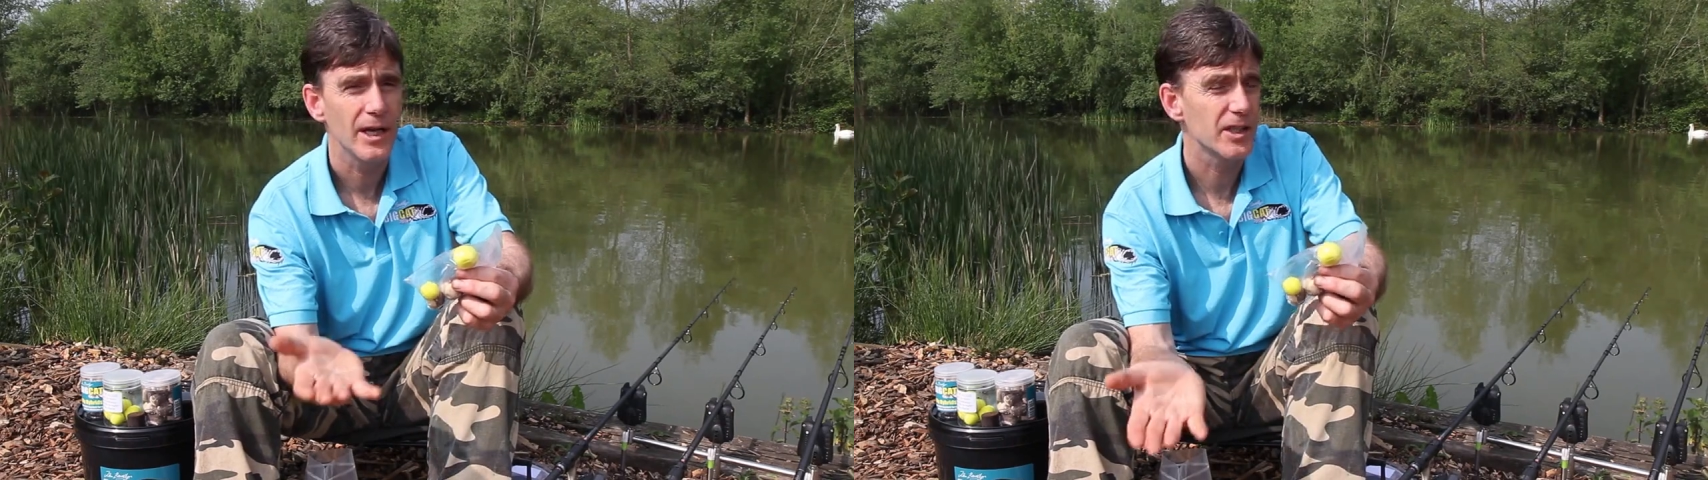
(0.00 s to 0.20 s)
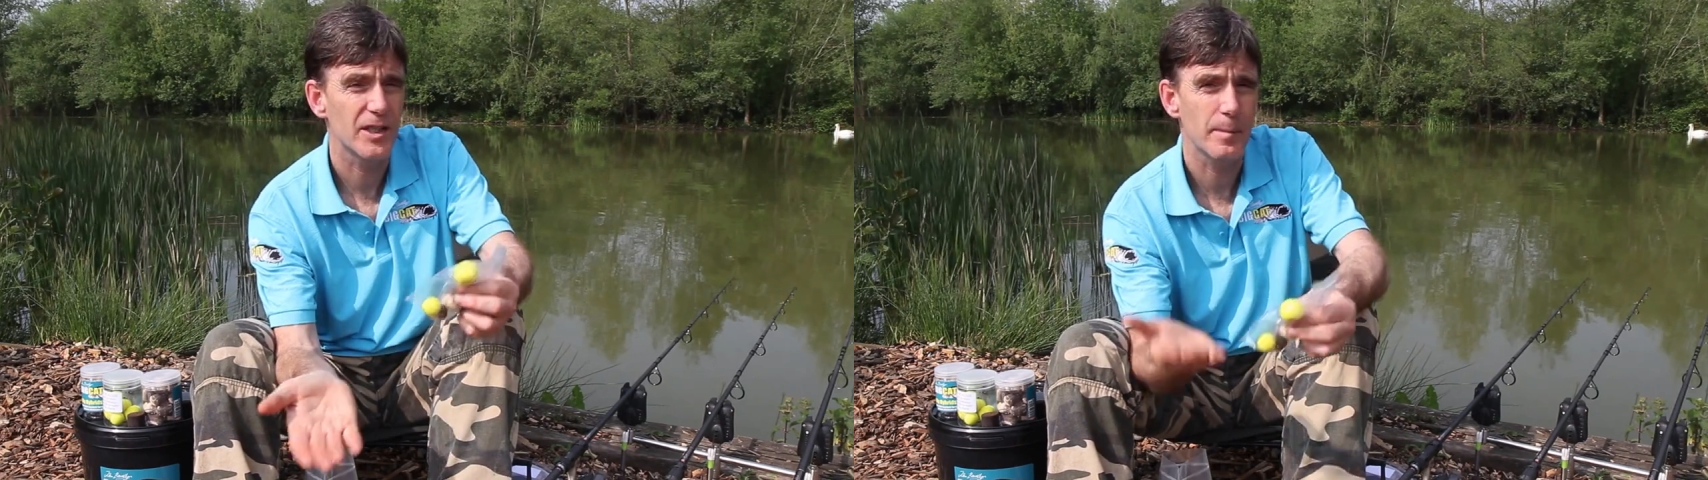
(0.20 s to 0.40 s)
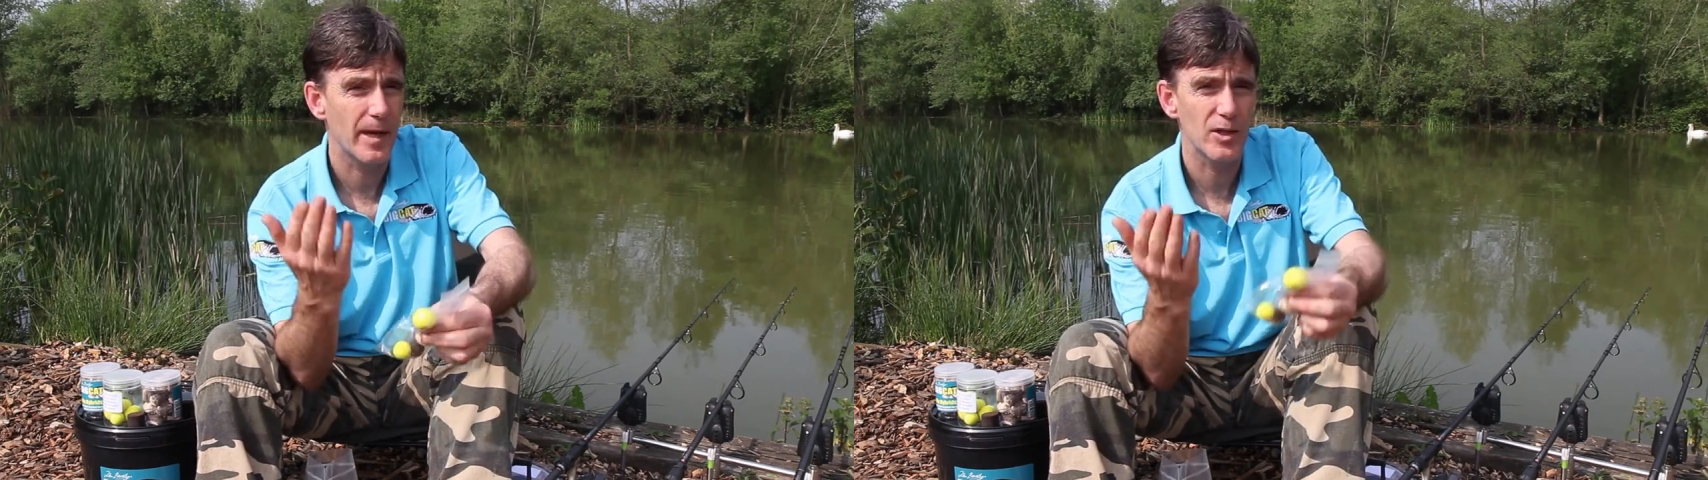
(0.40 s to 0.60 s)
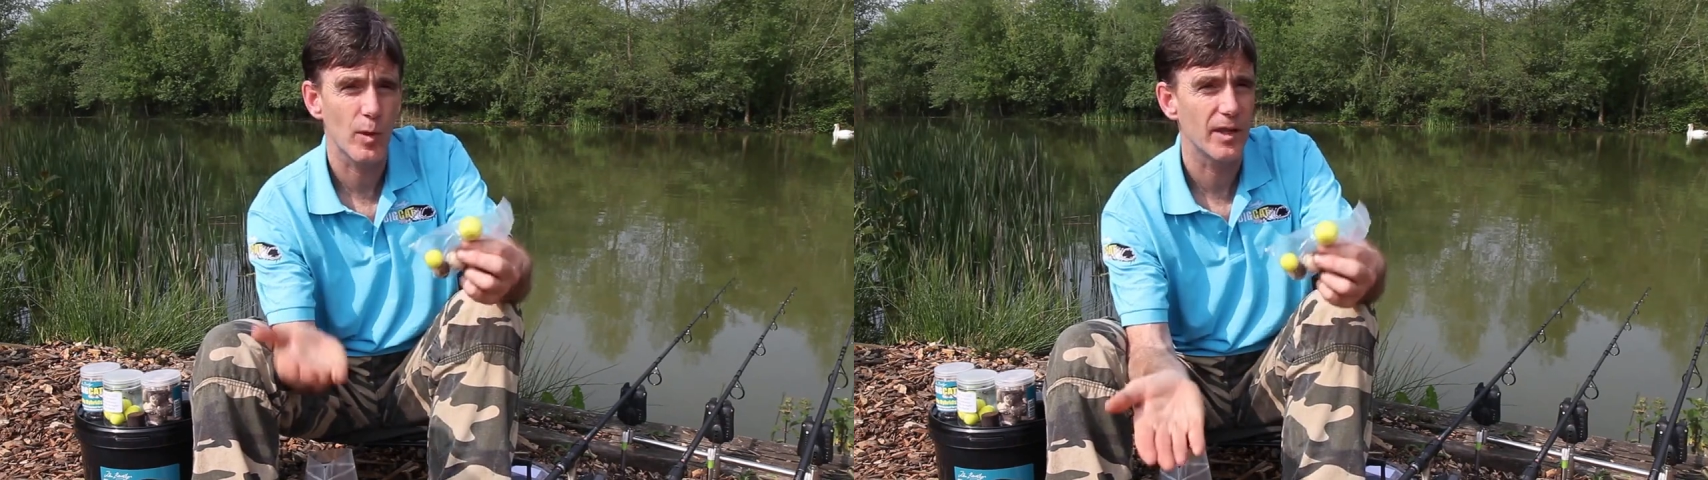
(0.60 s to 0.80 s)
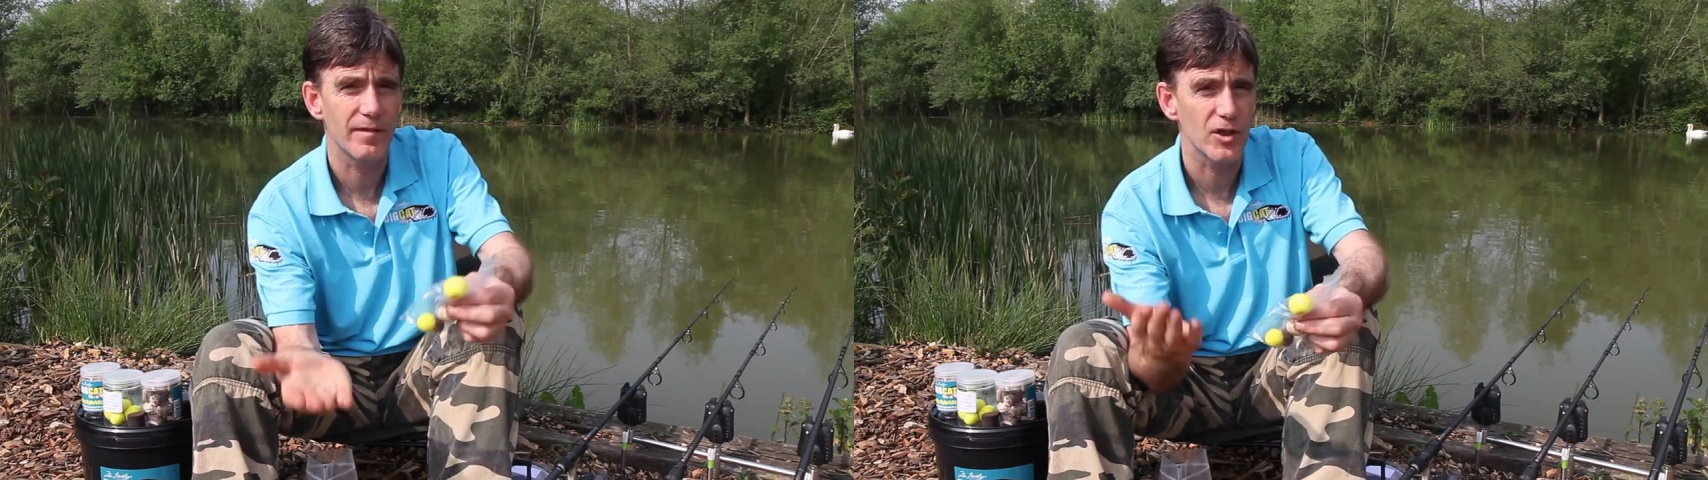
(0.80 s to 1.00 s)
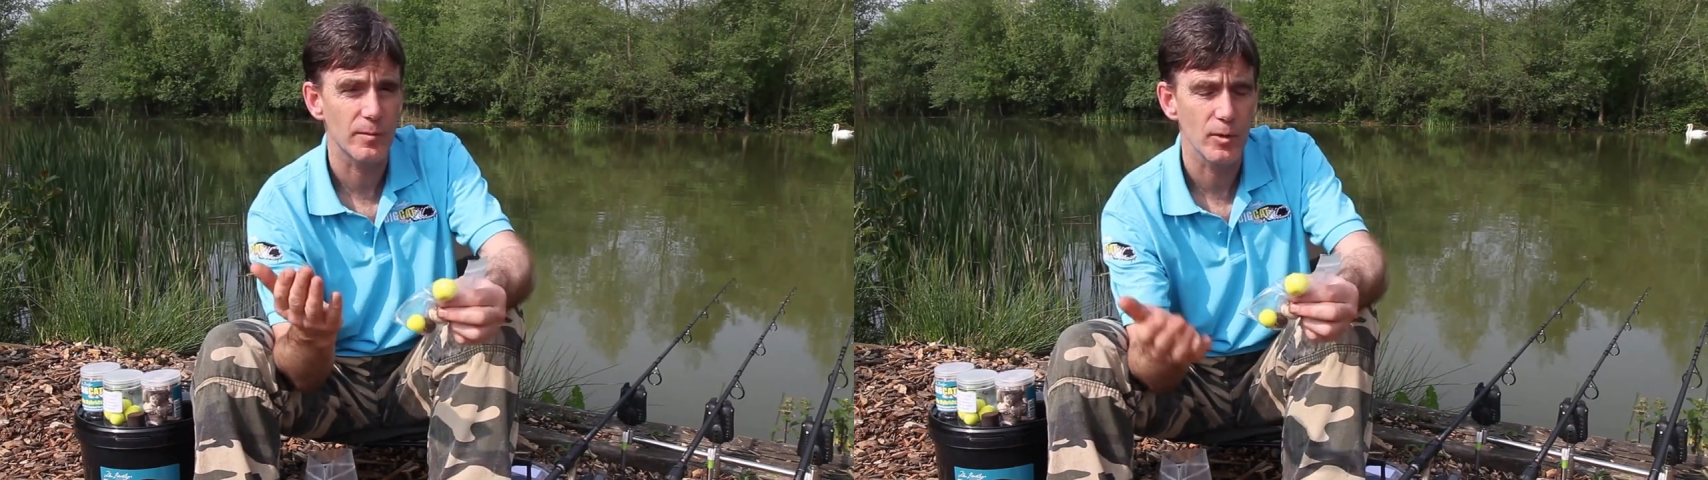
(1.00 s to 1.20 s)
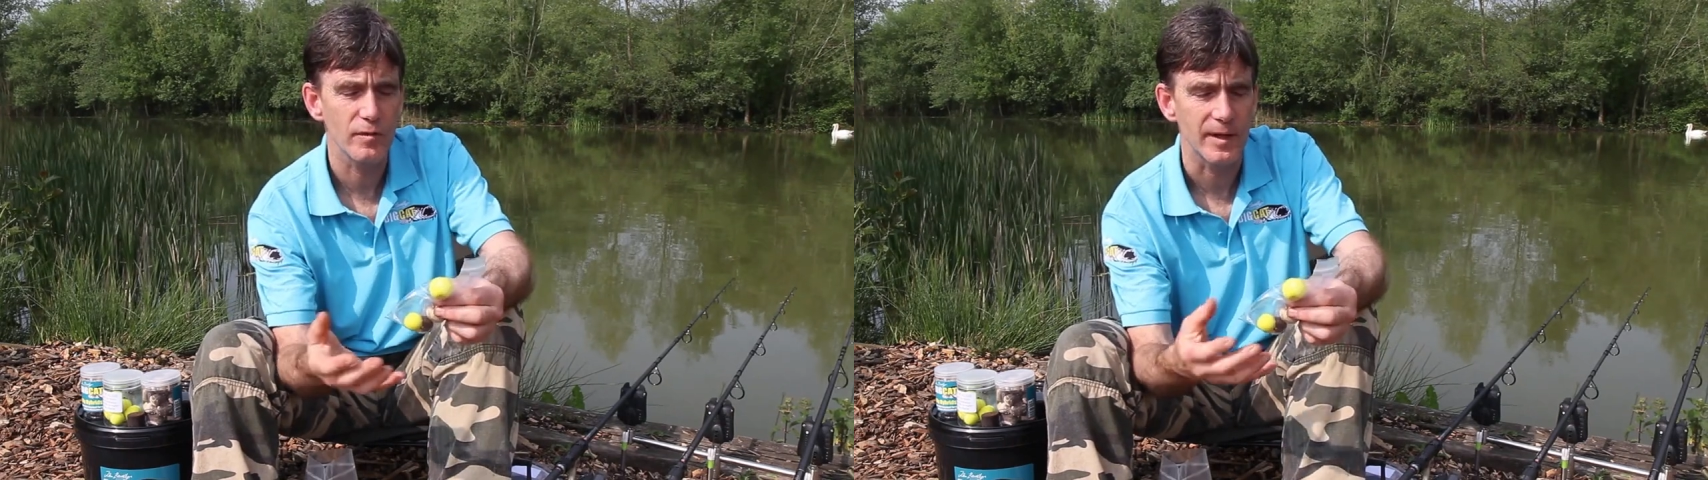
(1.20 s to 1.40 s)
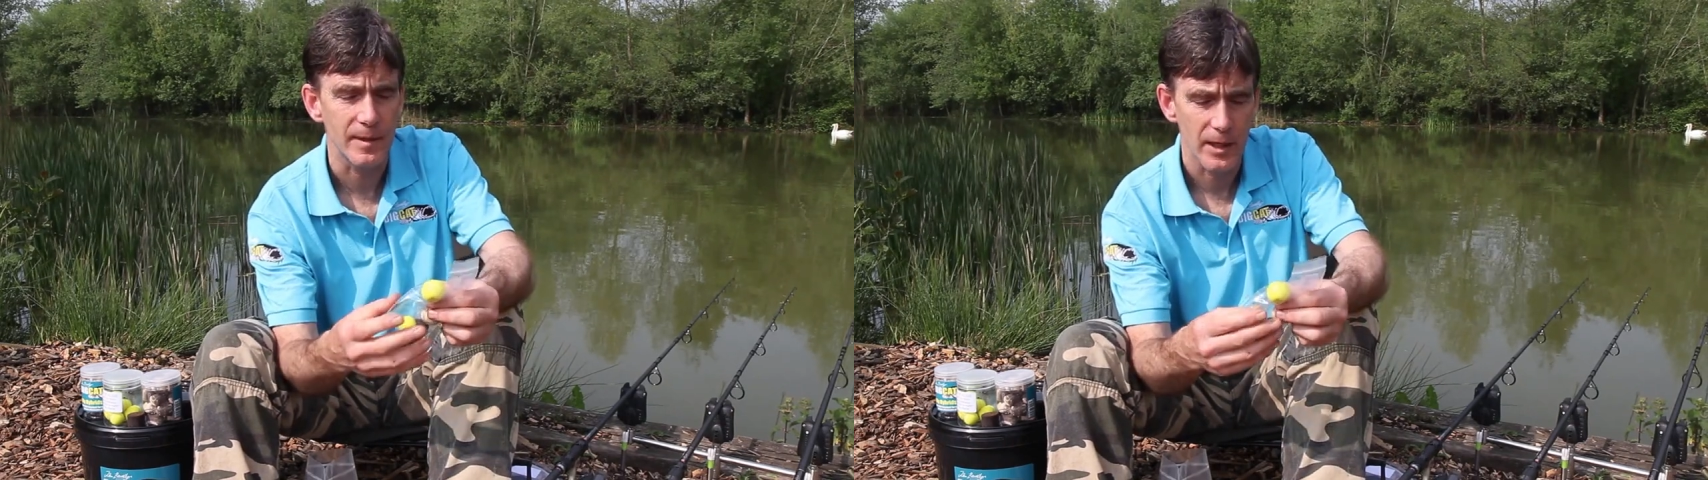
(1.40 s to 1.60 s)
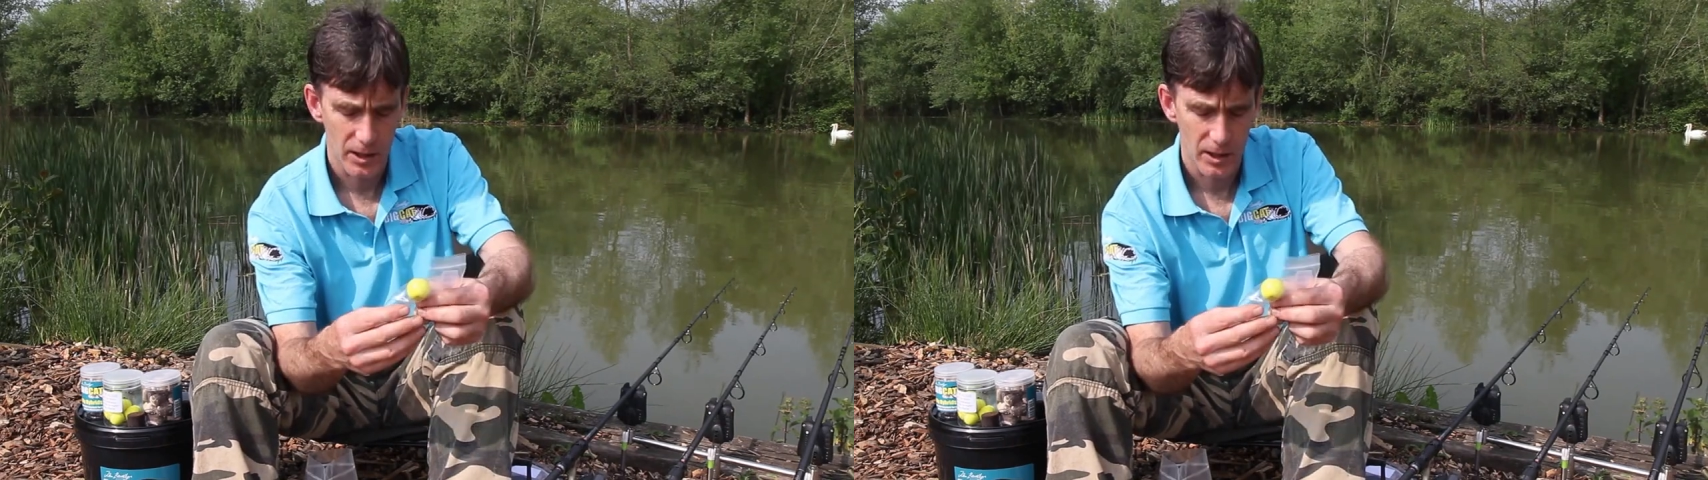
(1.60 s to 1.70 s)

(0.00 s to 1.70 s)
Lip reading: just depends where the fish are moving.